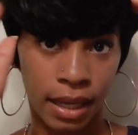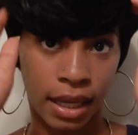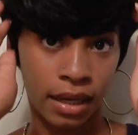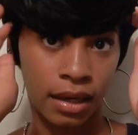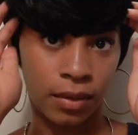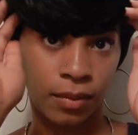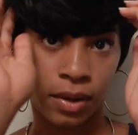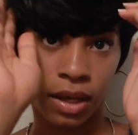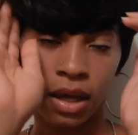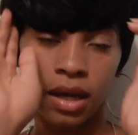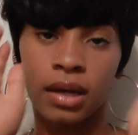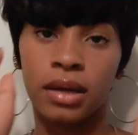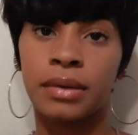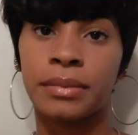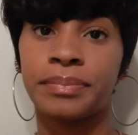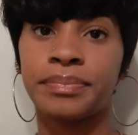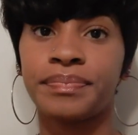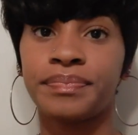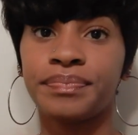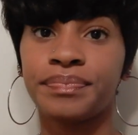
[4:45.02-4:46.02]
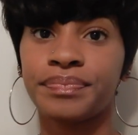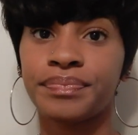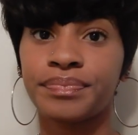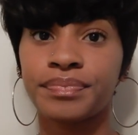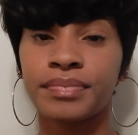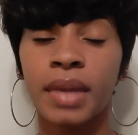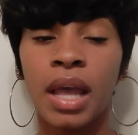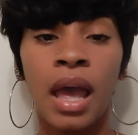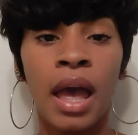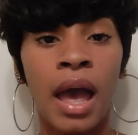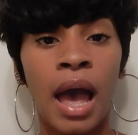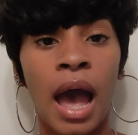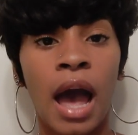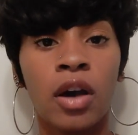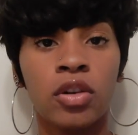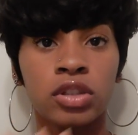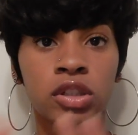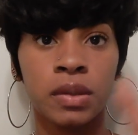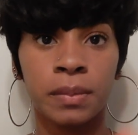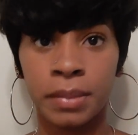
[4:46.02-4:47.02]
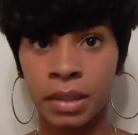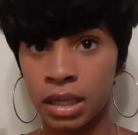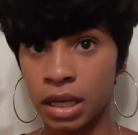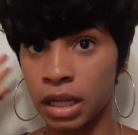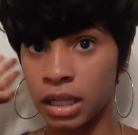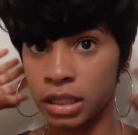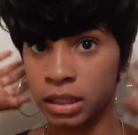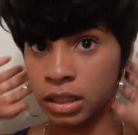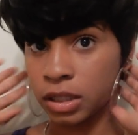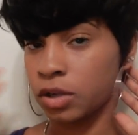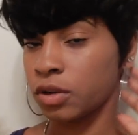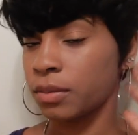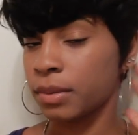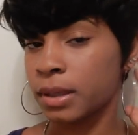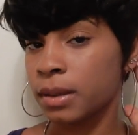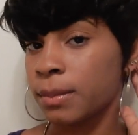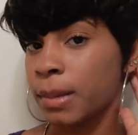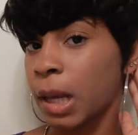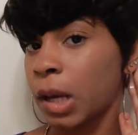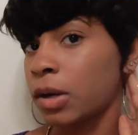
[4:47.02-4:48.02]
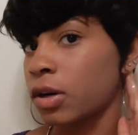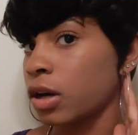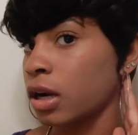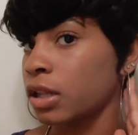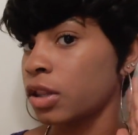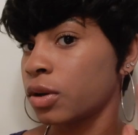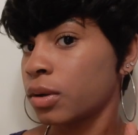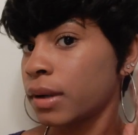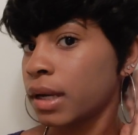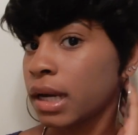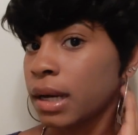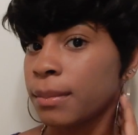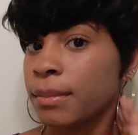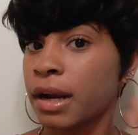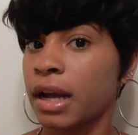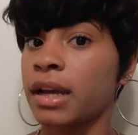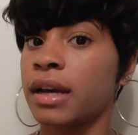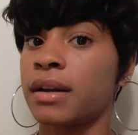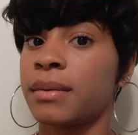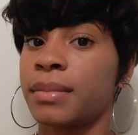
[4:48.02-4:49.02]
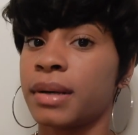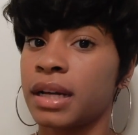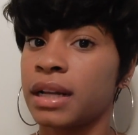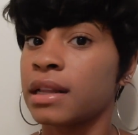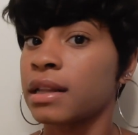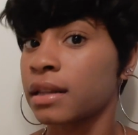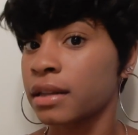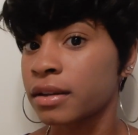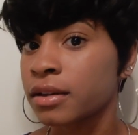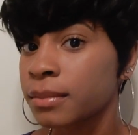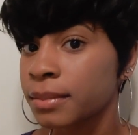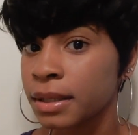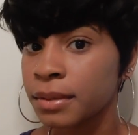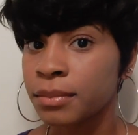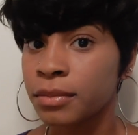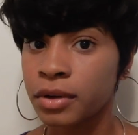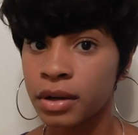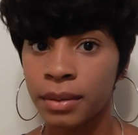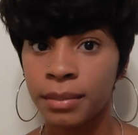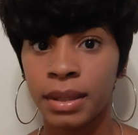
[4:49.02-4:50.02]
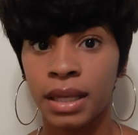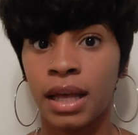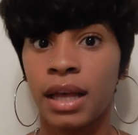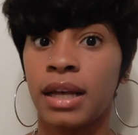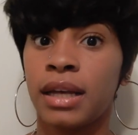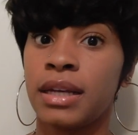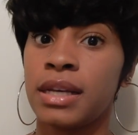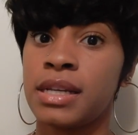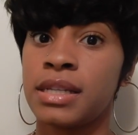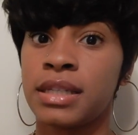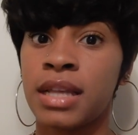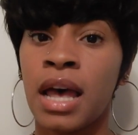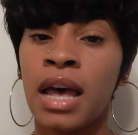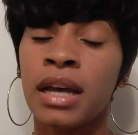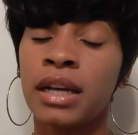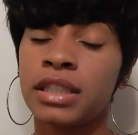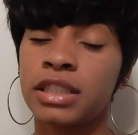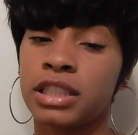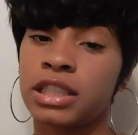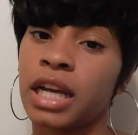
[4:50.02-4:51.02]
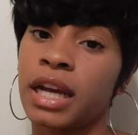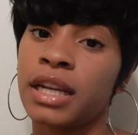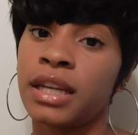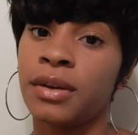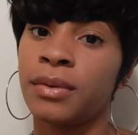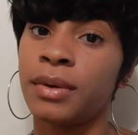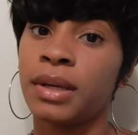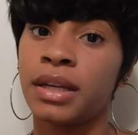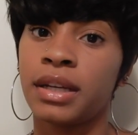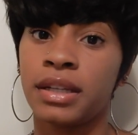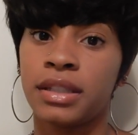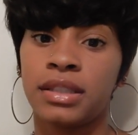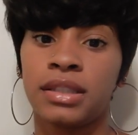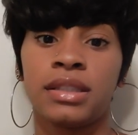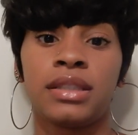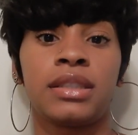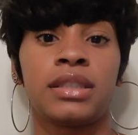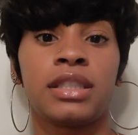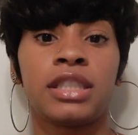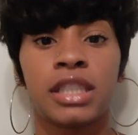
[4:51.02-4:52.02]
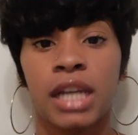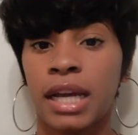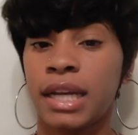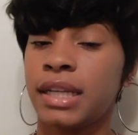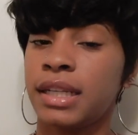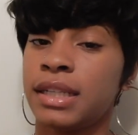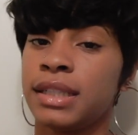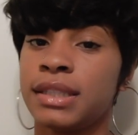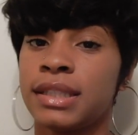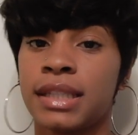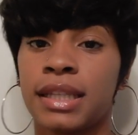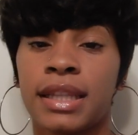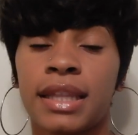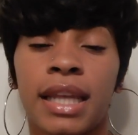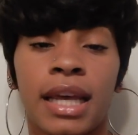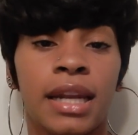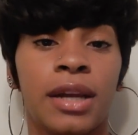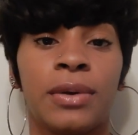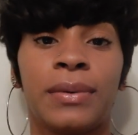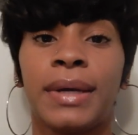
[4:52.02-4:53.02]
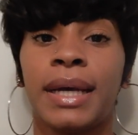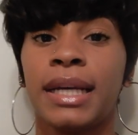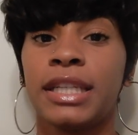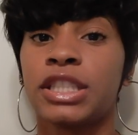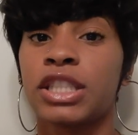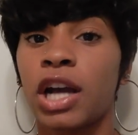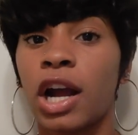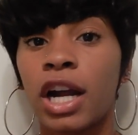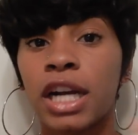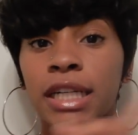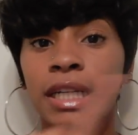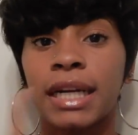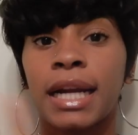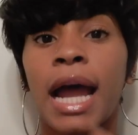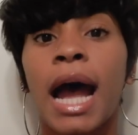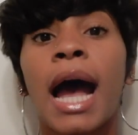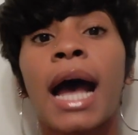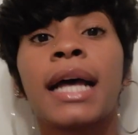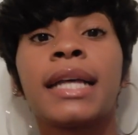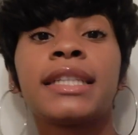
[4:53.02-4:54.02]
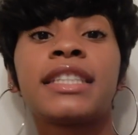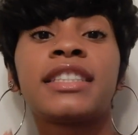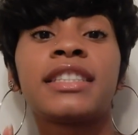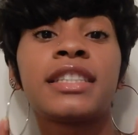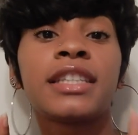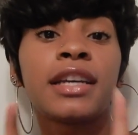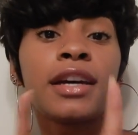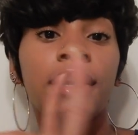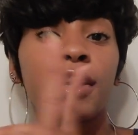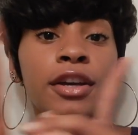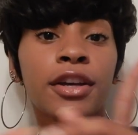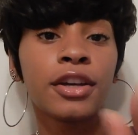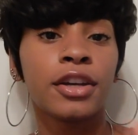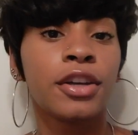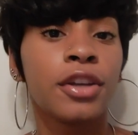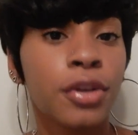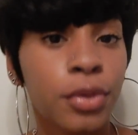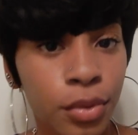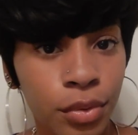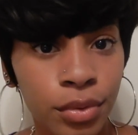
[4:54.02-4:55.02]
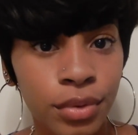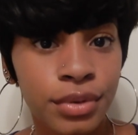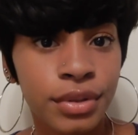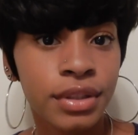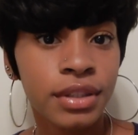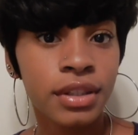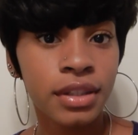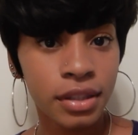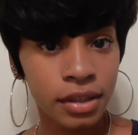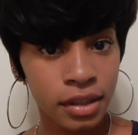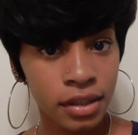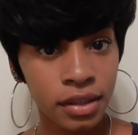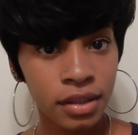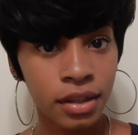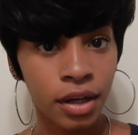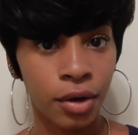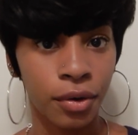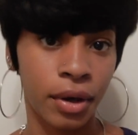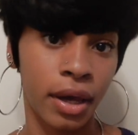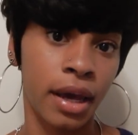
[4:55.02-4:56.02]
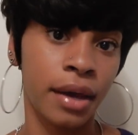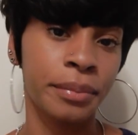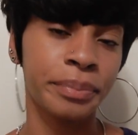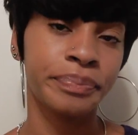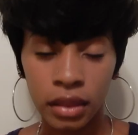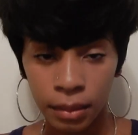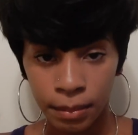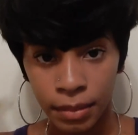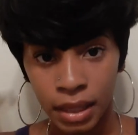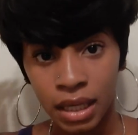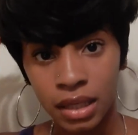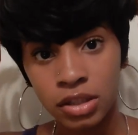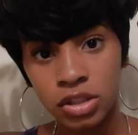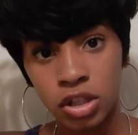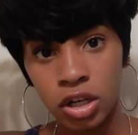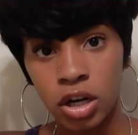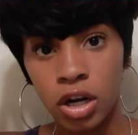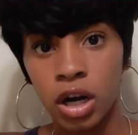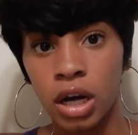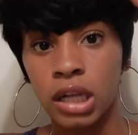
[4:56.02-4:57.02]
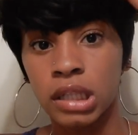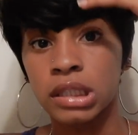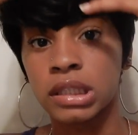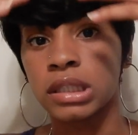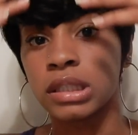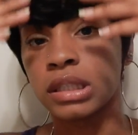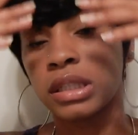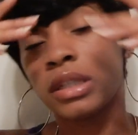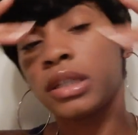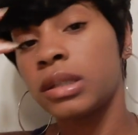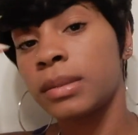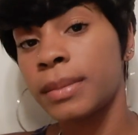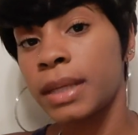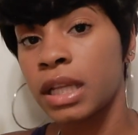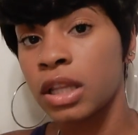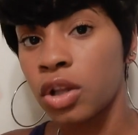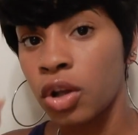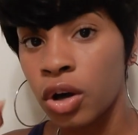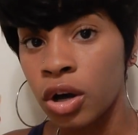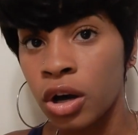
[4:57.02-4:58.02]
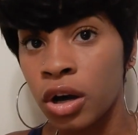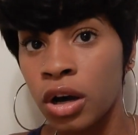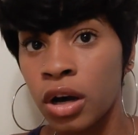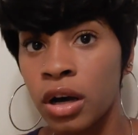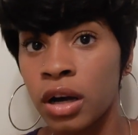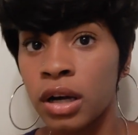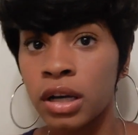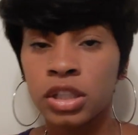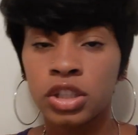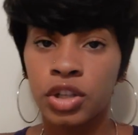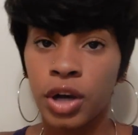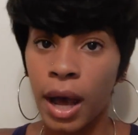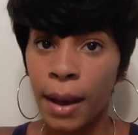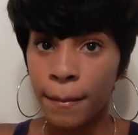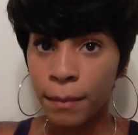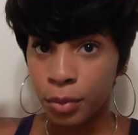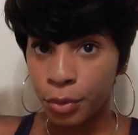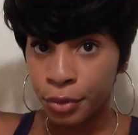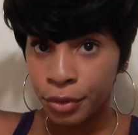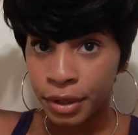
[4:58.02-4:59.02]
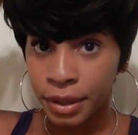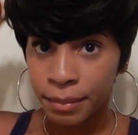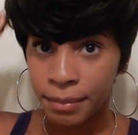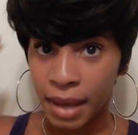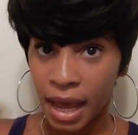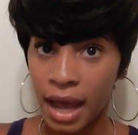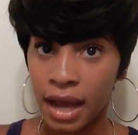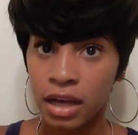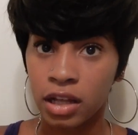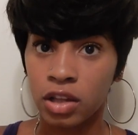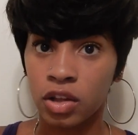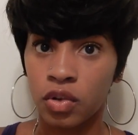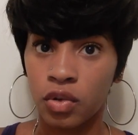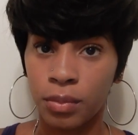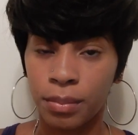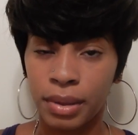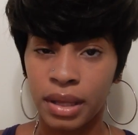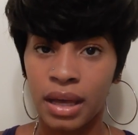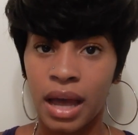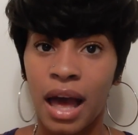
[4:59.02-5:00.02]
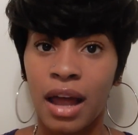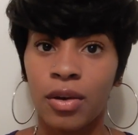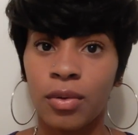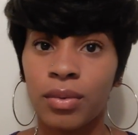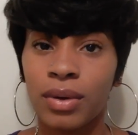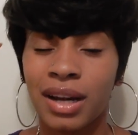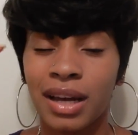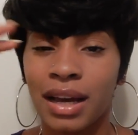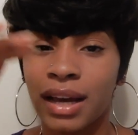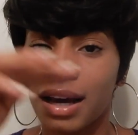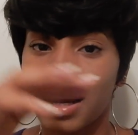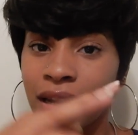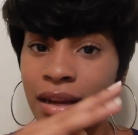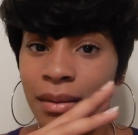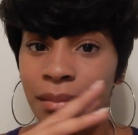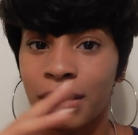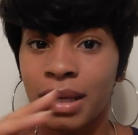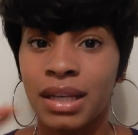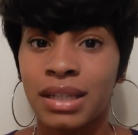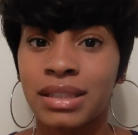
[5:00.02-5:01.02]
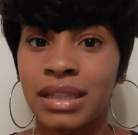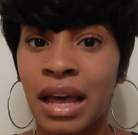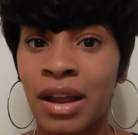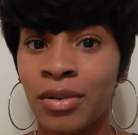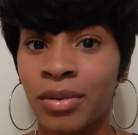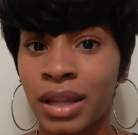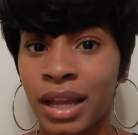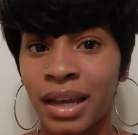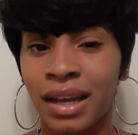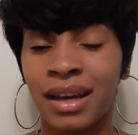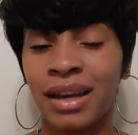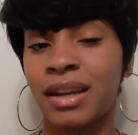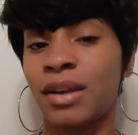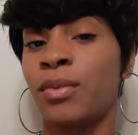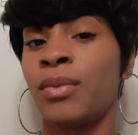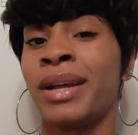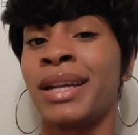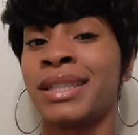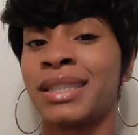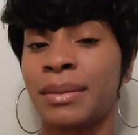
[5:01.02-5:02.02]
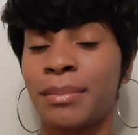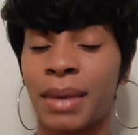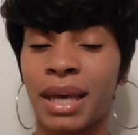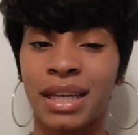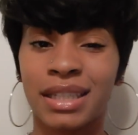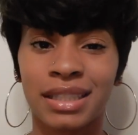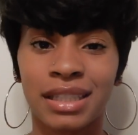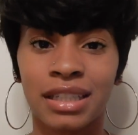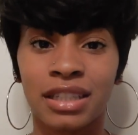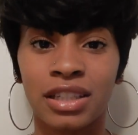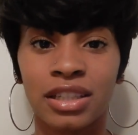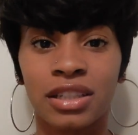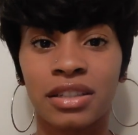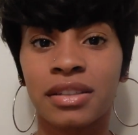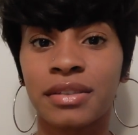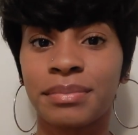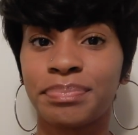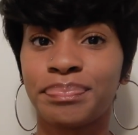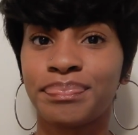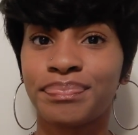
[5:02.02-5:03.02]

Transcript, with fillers: But anyway, I also put a little bit of powder on the wig. I'm probably gonna put a little bit more because shiny wigs, shiny synthetic wigs are not cute. okay? The bangs are a little bit long, so I pulled it back a little bit. I don't want to cut it because I don't like cutting wigs. It makes it look,